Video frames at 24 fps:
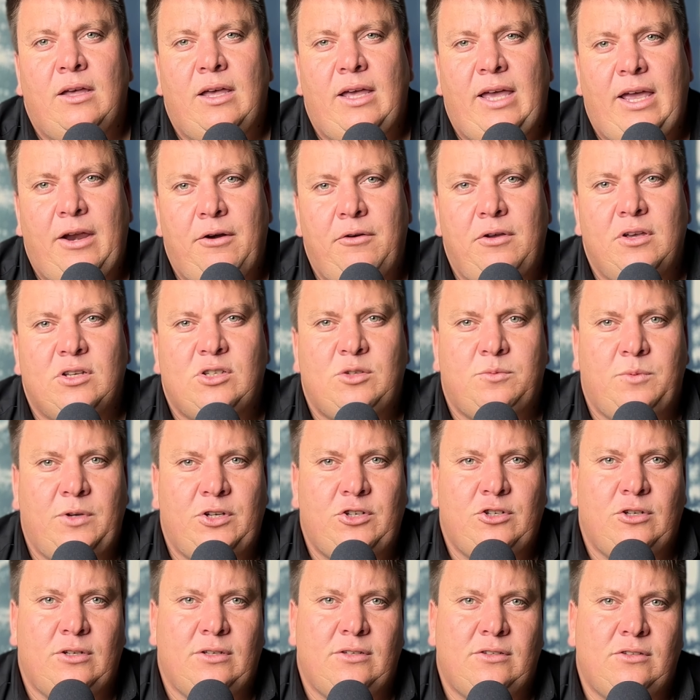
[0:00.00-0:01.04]
area
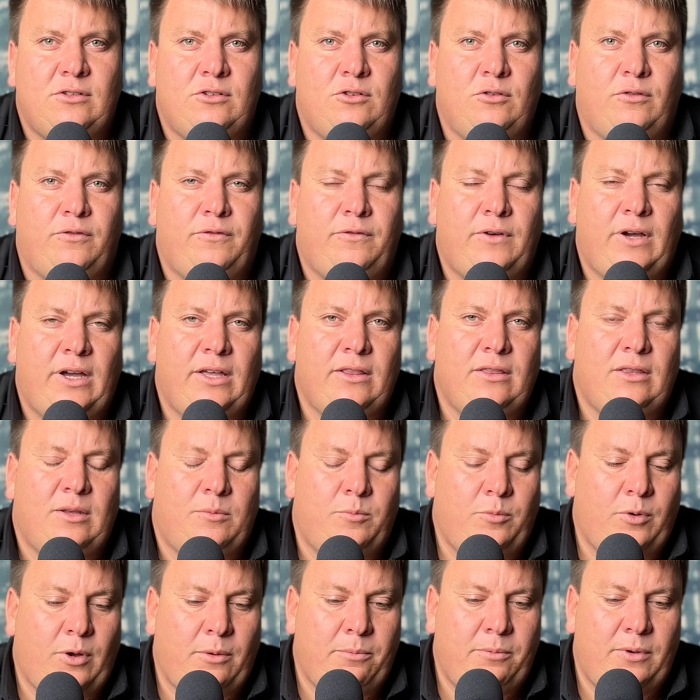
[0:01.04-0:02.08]
specialists. You'll find
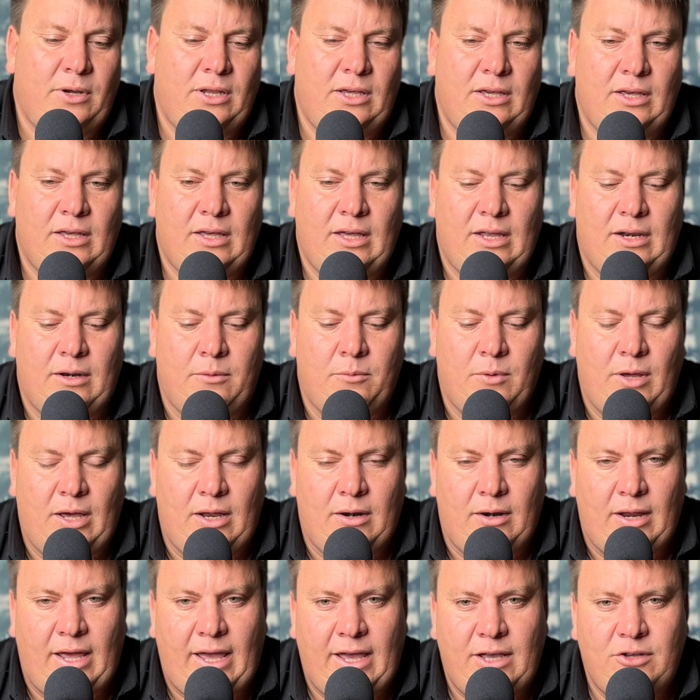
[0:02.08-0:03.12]
that property
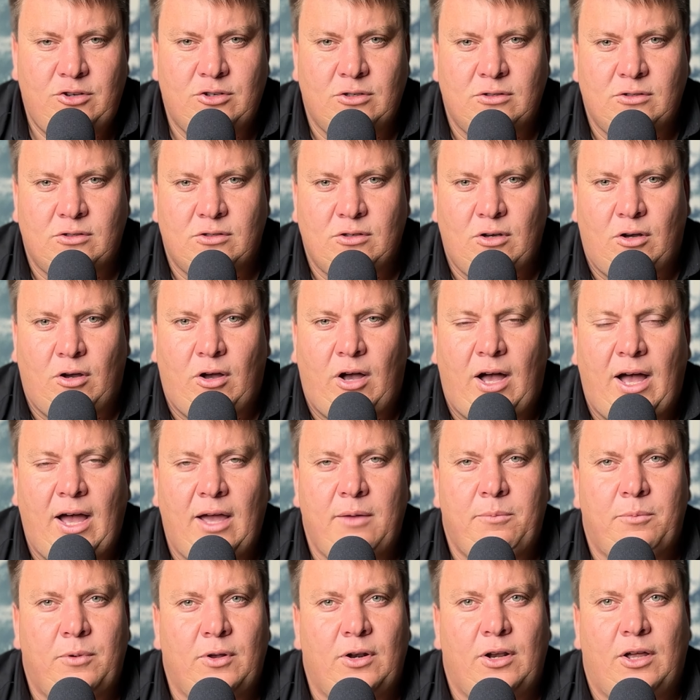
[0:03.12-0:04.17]
and agents are
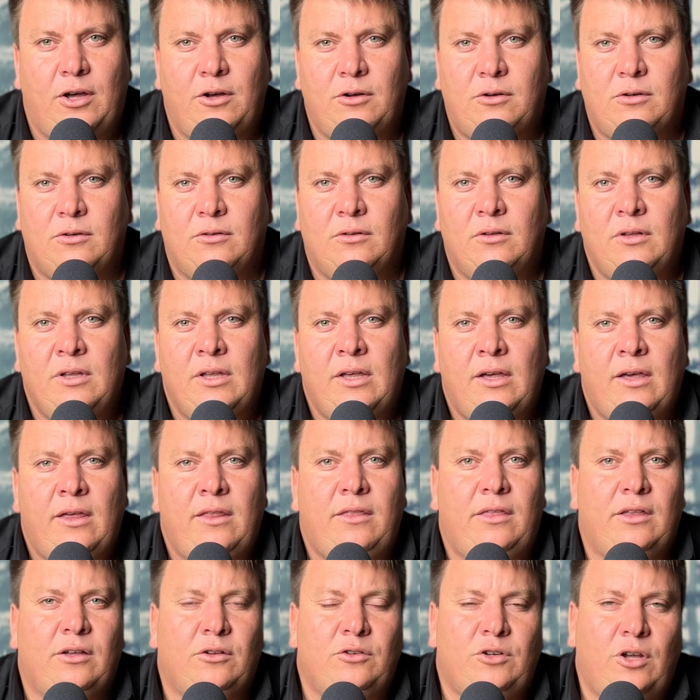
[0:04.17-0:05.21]
hyper-local.
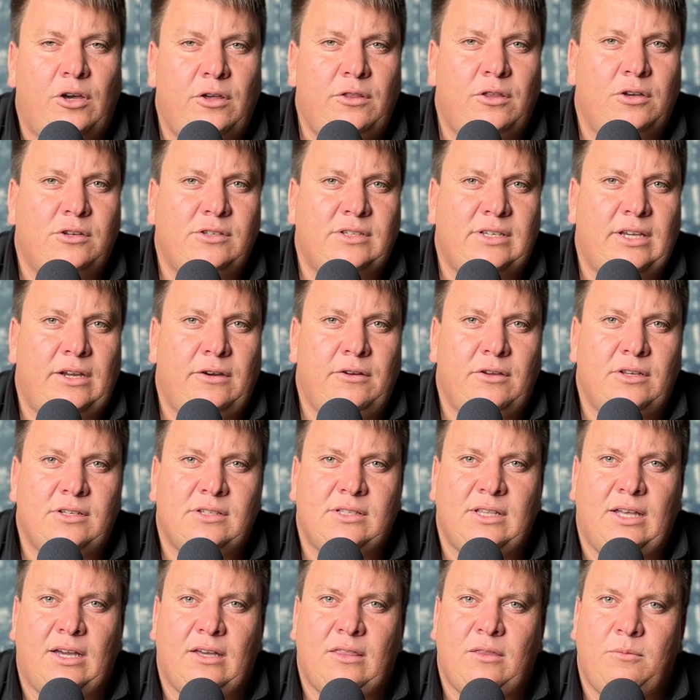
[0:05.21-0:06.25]
They'll know those
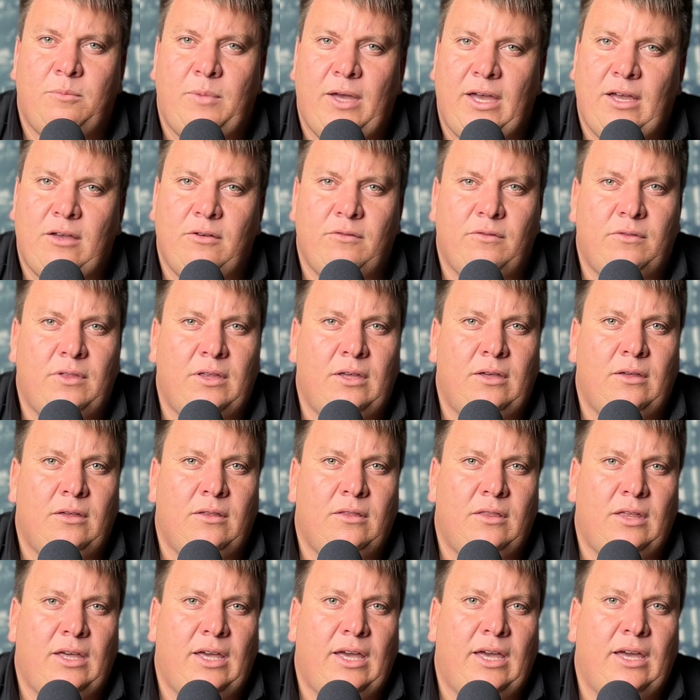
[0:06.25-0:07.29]
areas like the back of
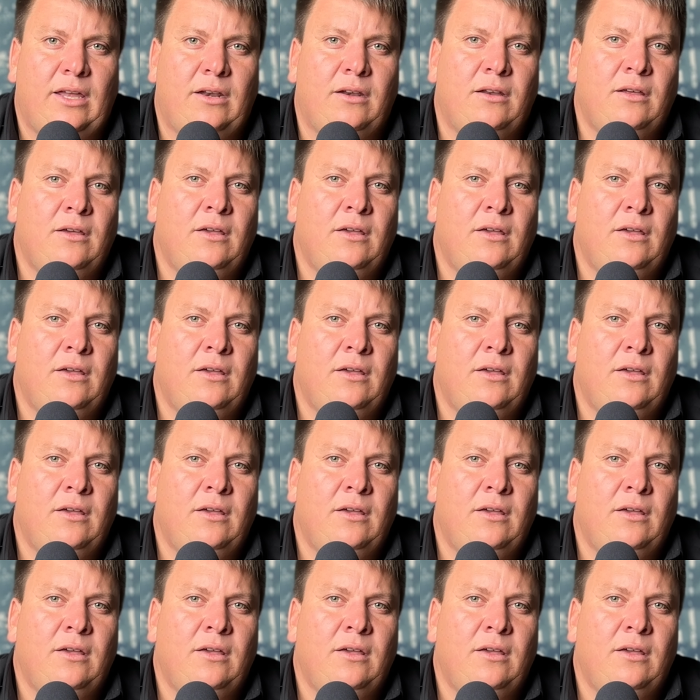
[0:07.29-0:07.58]
their hand,